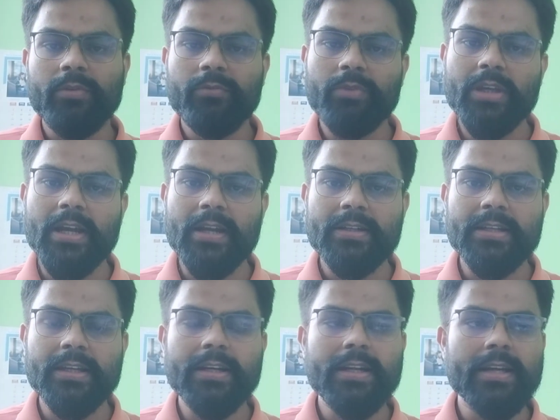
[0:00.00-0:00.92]
we can
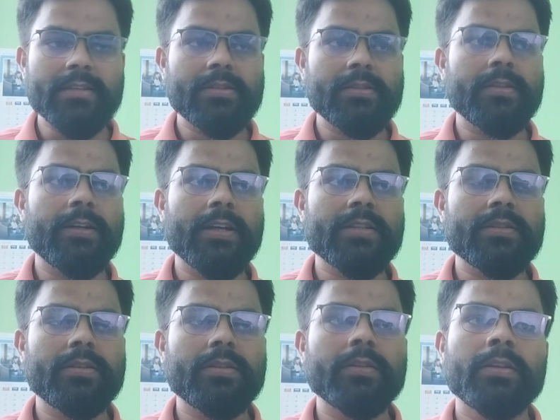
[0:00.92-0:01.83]
take it as
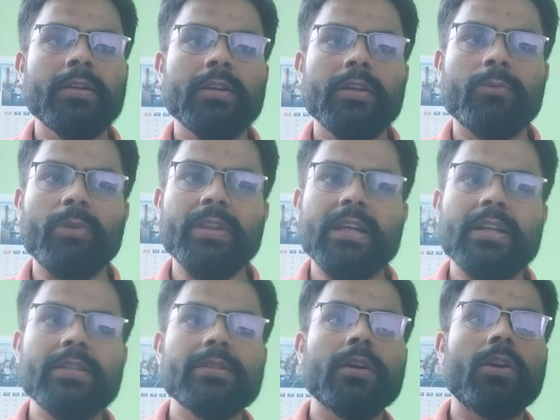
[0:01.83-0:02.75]
a when there
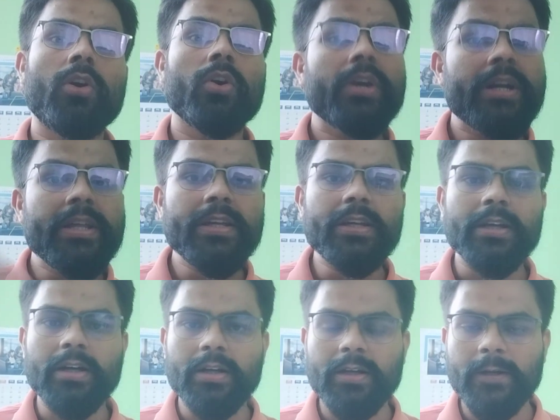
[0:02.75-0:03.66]
is already
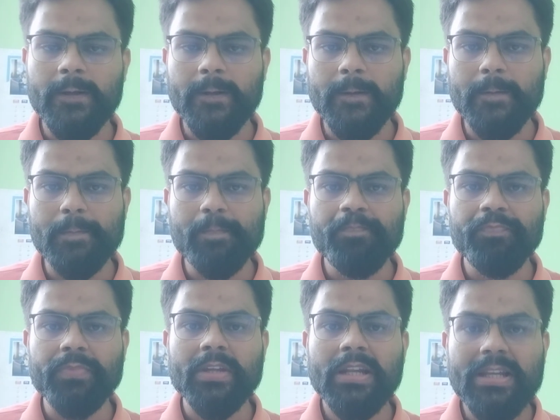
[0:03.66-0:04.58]

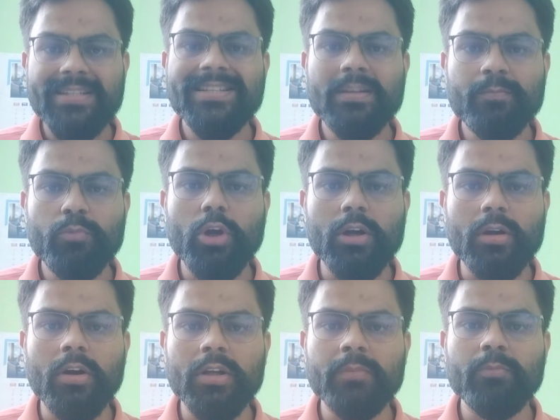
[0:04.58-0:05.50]
less
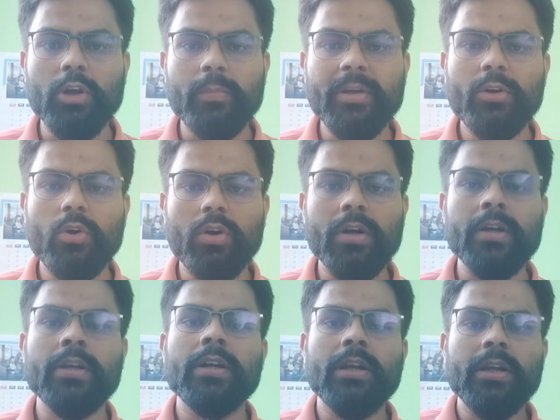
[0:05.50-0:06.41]
unemployment
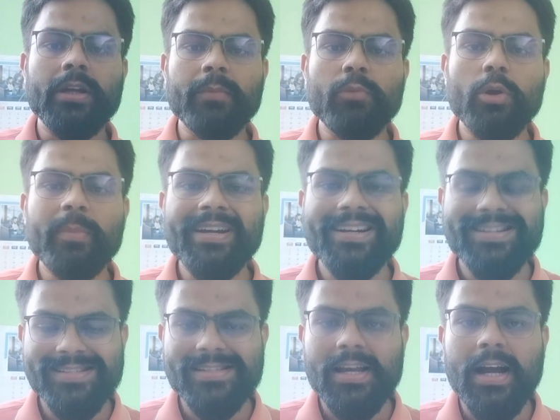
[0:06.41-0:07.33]
or employment rate
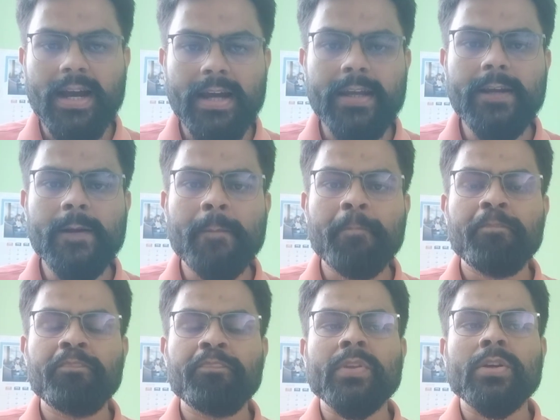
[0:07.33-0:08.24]
is high,
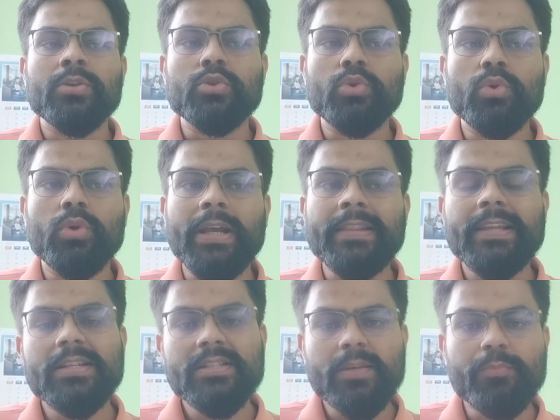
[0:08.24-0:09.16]
so and
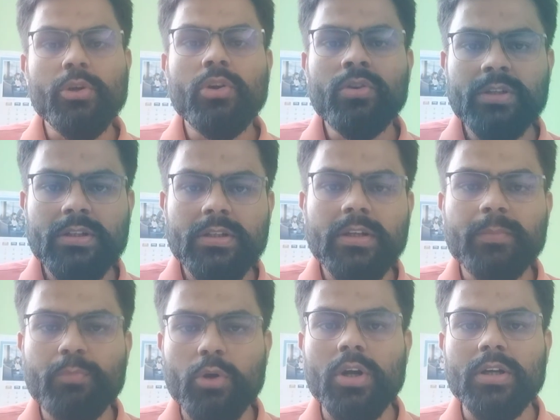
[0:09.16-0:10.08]
there is a beyond
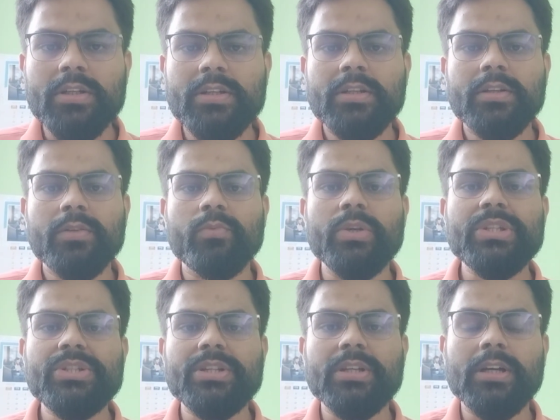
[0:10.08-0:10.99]
product
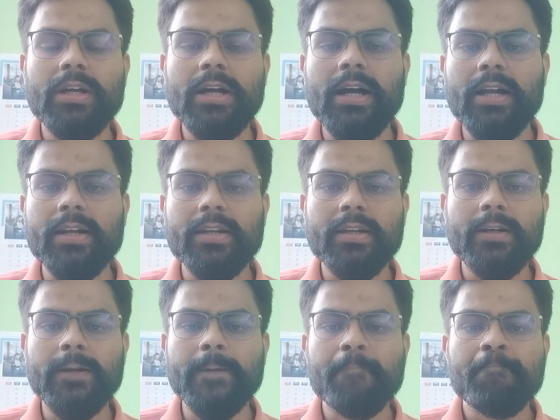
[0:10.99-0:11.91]
which
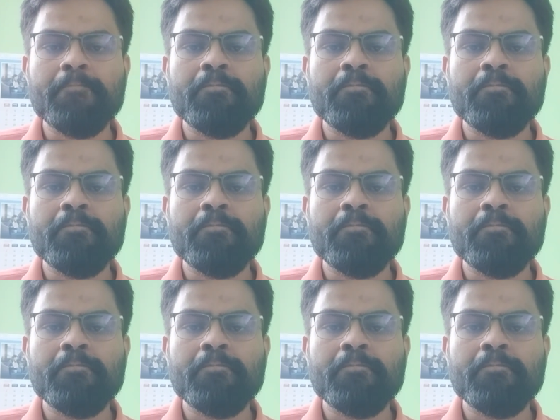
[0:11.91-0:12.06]
are